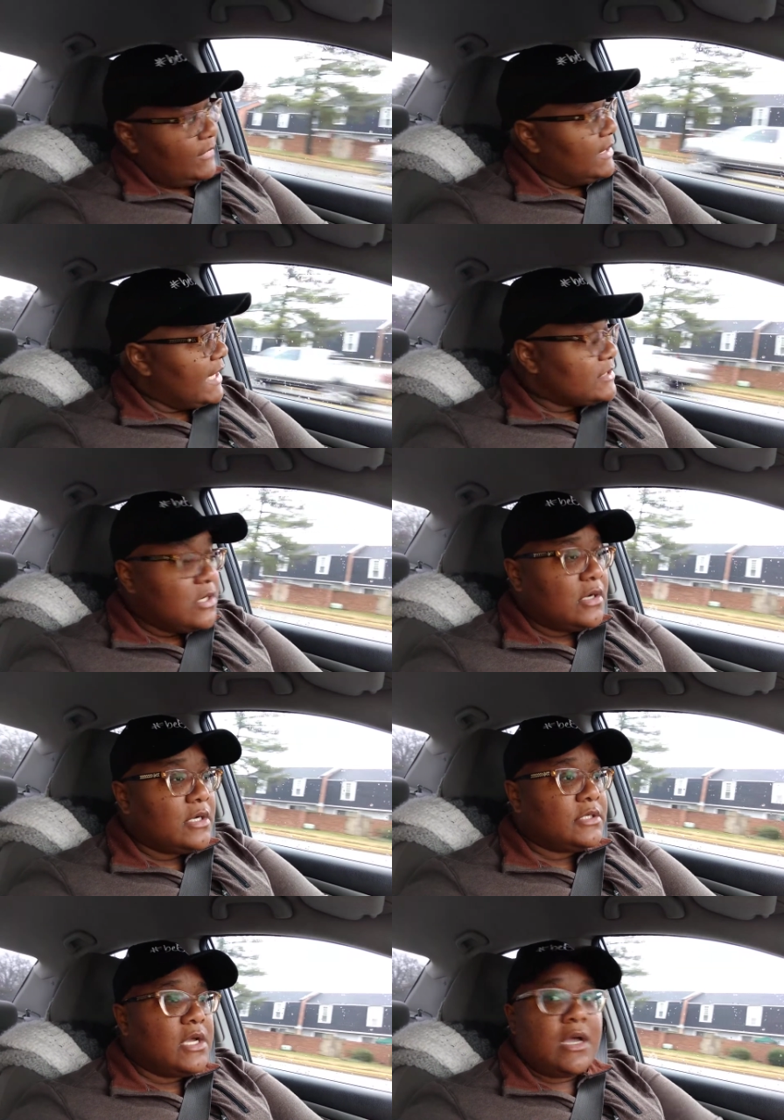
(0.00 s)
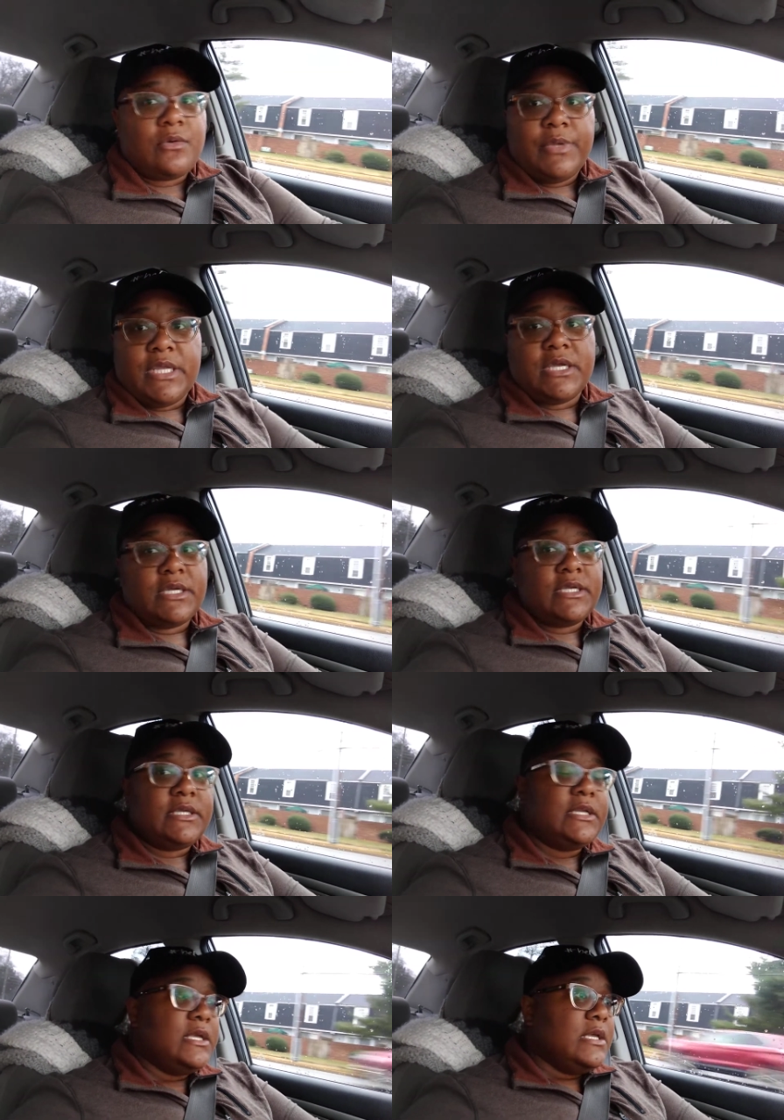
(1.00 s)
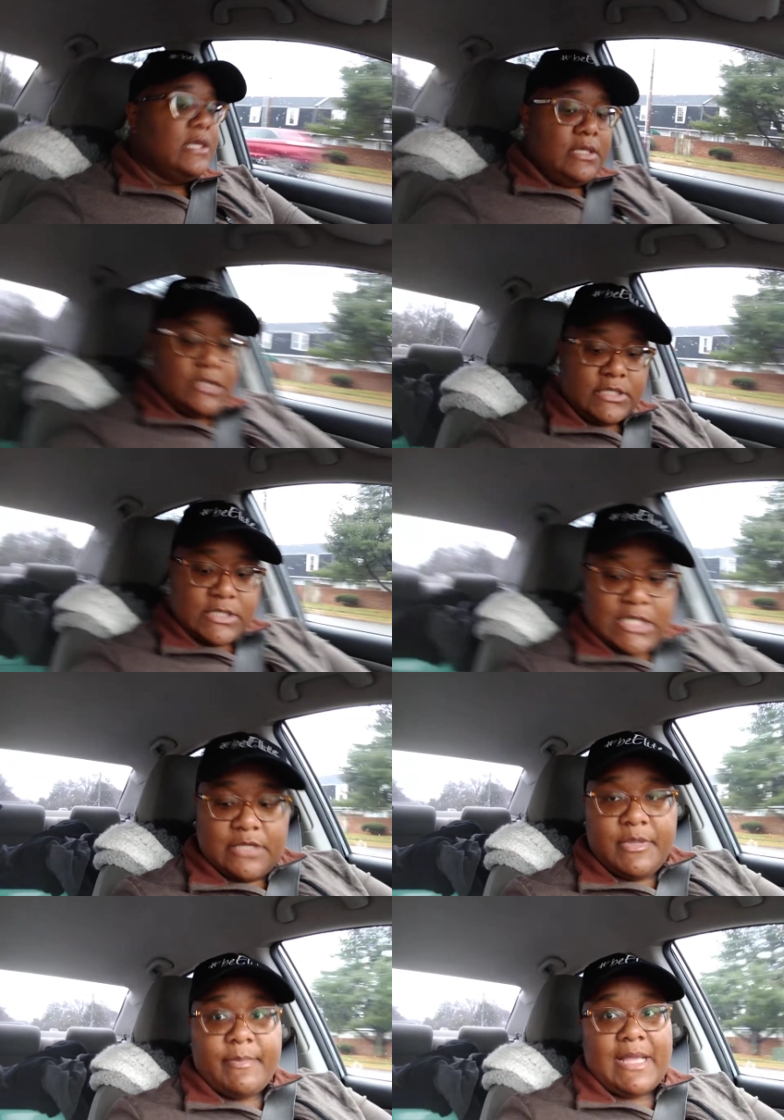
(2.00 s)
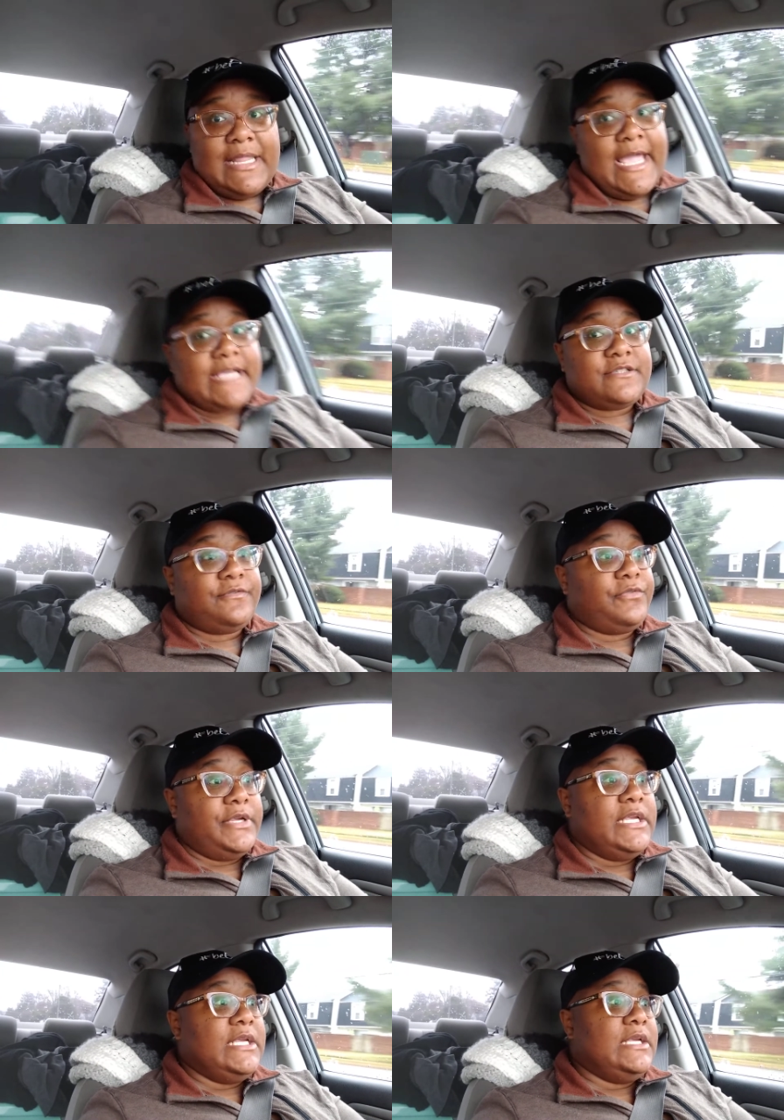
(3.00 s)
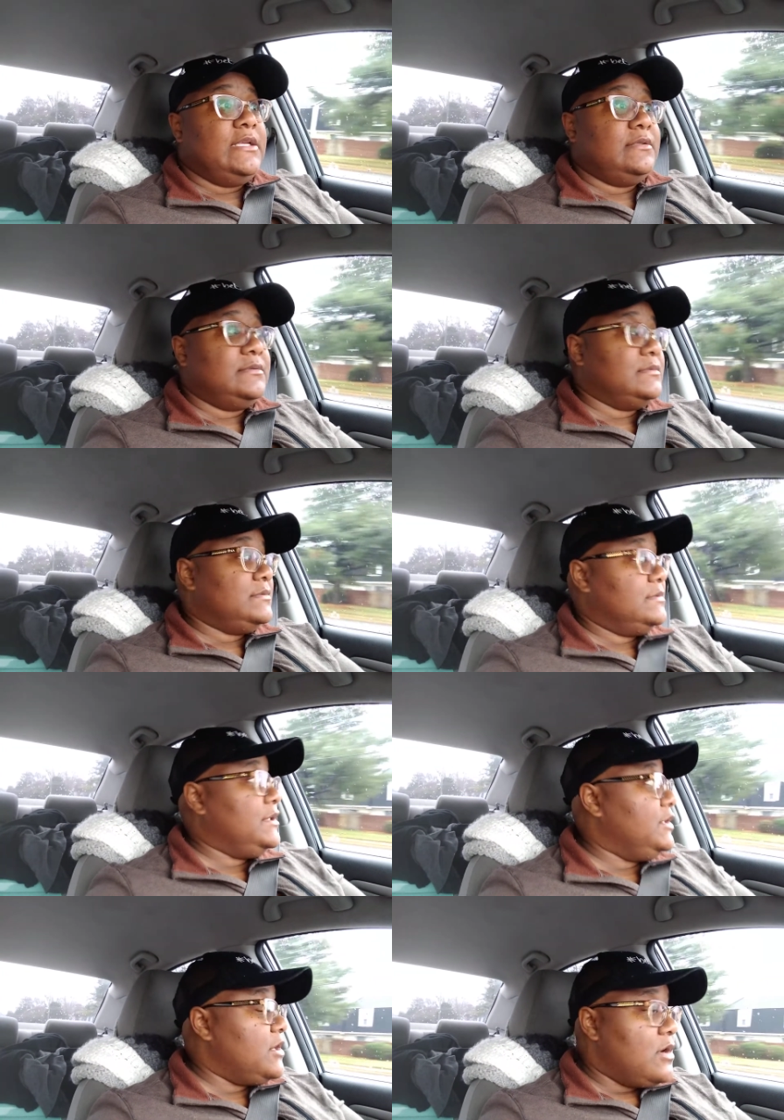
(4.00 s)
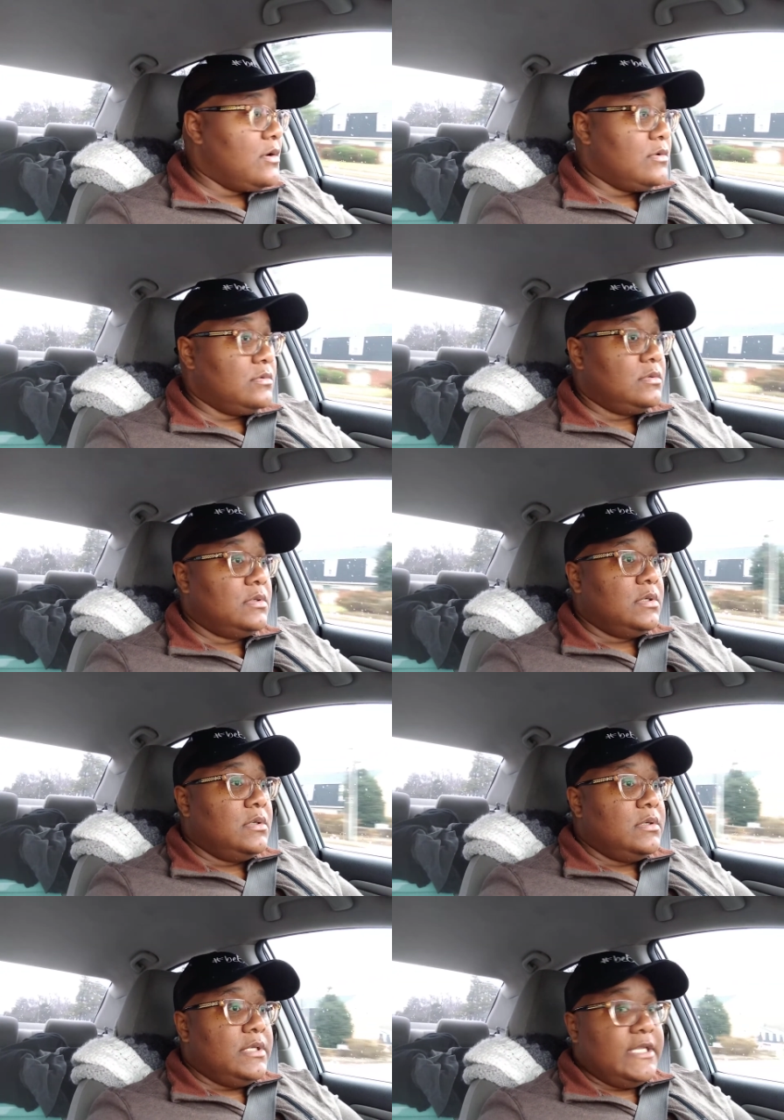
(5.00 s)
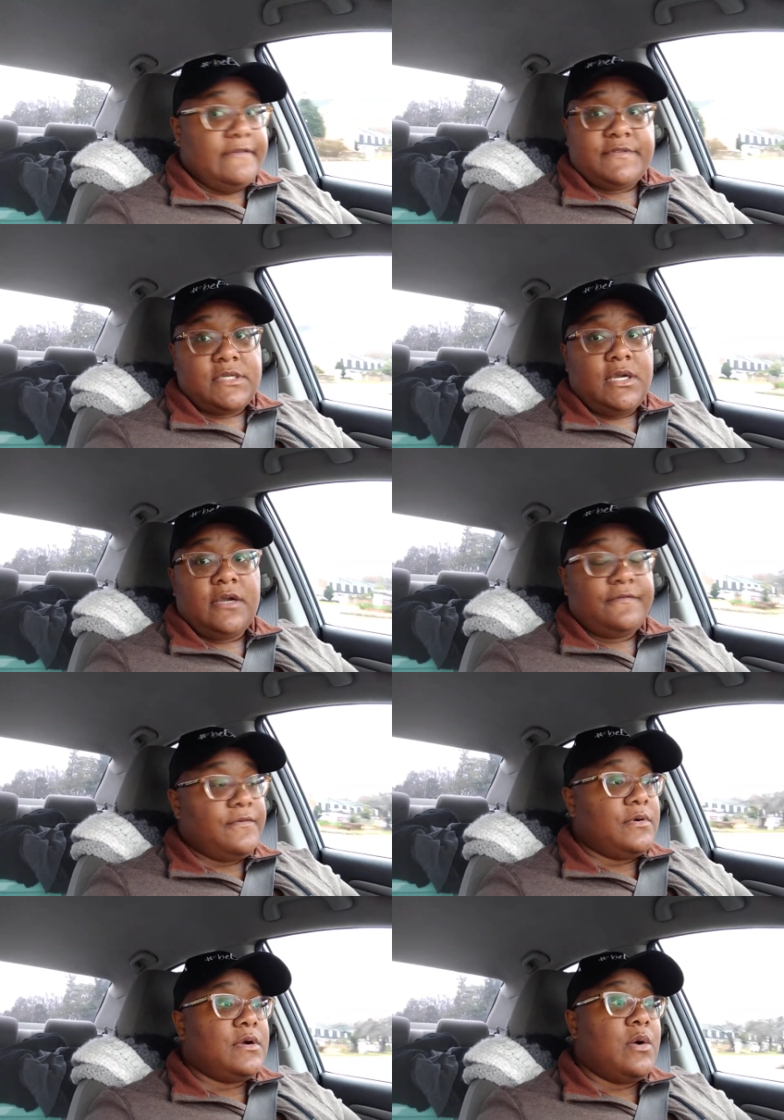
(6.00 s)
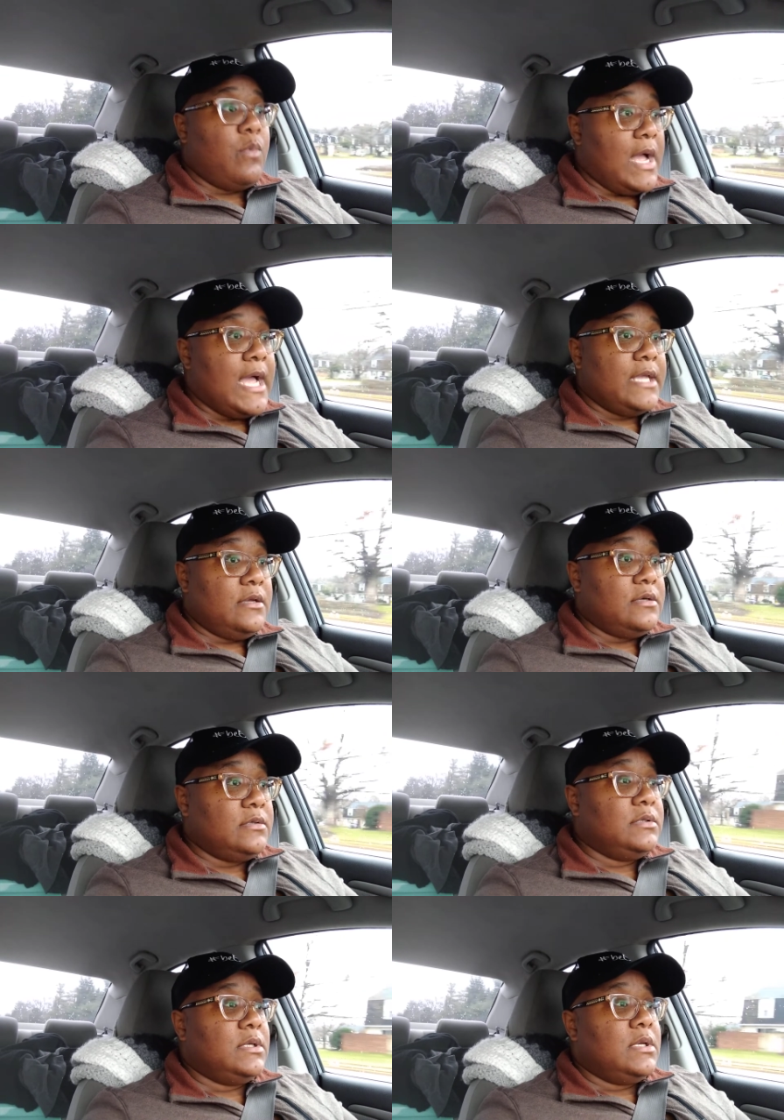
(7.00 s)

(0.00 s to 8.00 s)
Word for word: And I told her, "No, we good. This is gonna be my last free, you know, gift to her for a while."